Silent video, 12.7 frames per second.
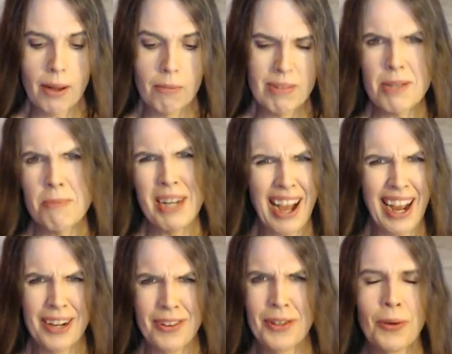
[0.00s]
That's a bit
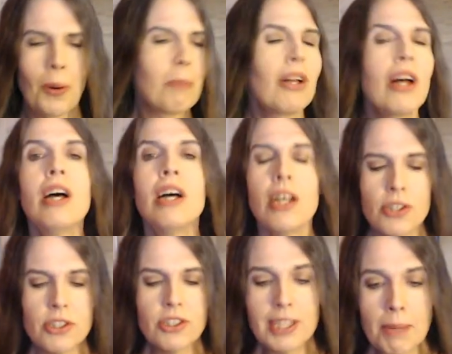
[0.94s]
higher than normal.
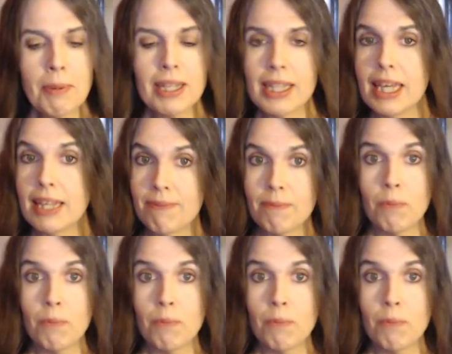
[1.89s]
So typically,